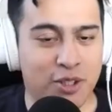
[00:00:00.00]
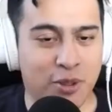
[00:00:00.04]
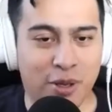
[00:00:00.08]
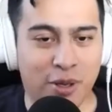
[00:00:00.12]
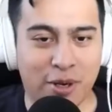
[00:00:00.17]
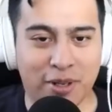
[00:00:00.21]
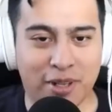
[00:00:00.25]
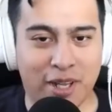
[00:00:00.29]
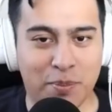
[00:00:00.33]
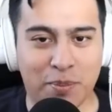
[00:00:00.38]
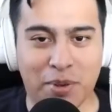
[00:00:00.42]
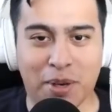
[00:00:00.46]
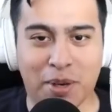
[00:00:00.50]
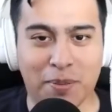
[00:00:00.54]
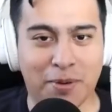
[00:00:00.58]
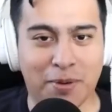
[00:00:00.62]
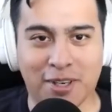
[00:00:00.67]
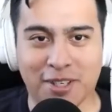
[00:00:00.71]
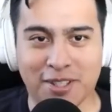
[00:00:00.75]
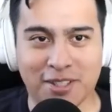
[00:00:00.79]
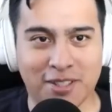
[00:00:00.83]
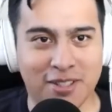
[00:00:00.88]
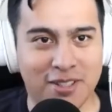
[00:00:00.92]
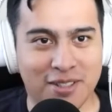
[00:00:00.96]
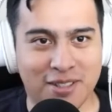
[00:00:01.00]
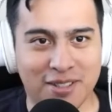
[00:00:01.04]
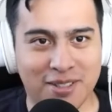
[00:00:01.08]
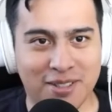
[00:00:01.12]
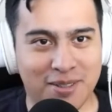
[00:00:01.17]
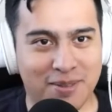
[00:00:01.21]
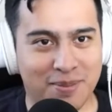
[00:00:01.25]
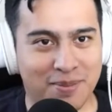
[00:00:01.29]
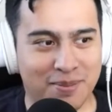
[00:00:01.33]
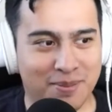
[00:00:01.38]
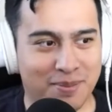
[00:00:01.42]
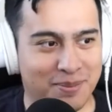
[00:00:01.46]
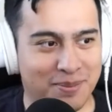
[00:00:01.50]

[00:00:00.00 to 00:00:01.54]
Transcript: I don't like Bob cool. Costas.